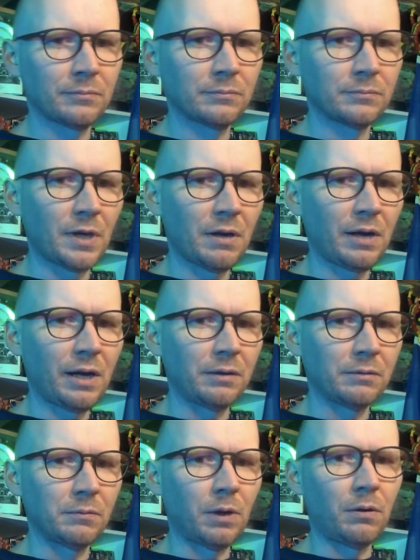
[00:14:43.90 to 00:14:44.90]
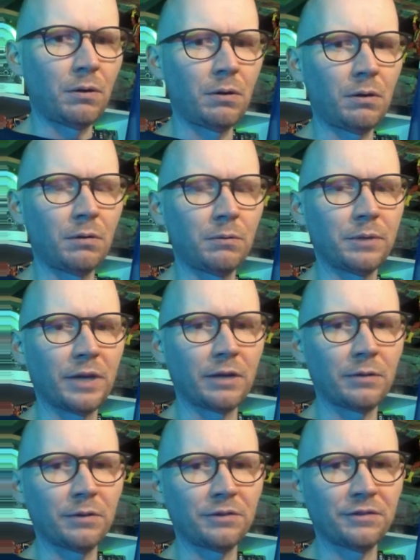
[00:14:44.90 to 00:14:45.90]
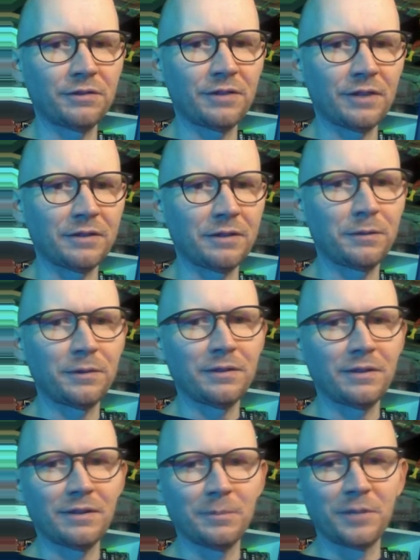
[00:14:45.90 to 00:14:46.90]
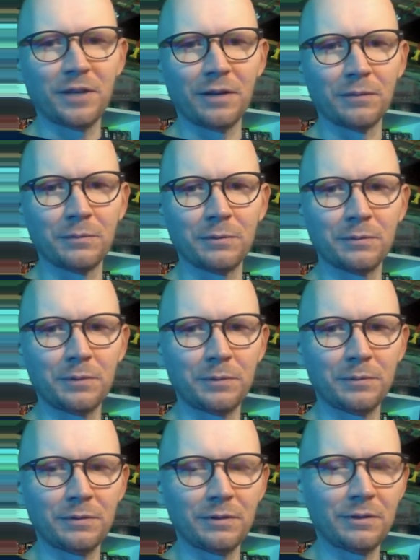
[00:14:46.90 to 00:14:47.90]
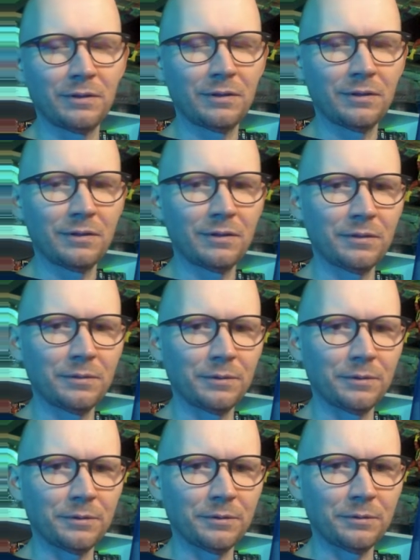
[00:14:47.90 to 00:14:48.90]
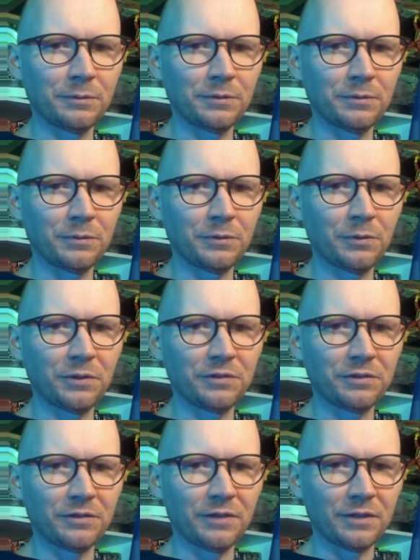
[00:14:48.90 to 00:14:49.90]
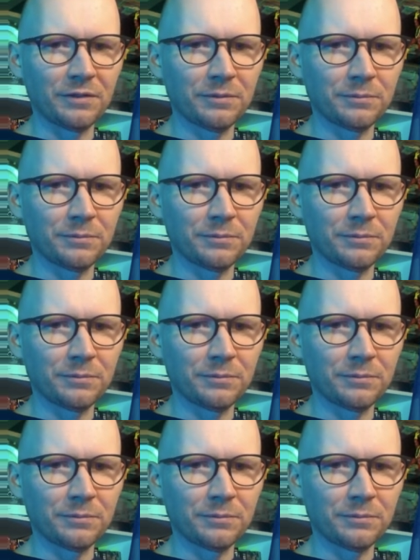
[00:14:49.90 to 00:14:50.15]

All right. Whoa. We got a question 6. I always think I'm done. Why? Okay. So what's question 6?